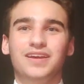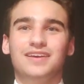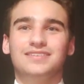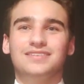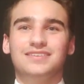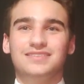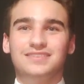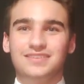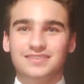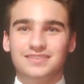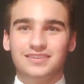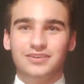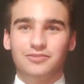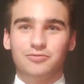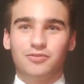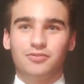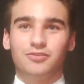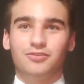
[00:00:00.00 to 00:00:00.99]
as a Disney
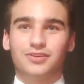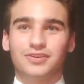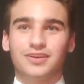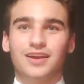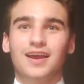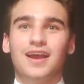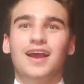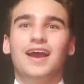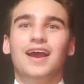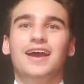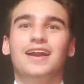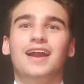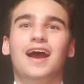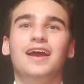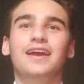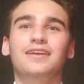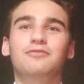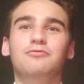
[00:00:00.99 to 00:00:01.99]
World. And
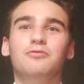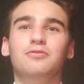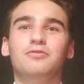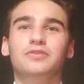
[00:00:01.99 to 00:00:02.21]
I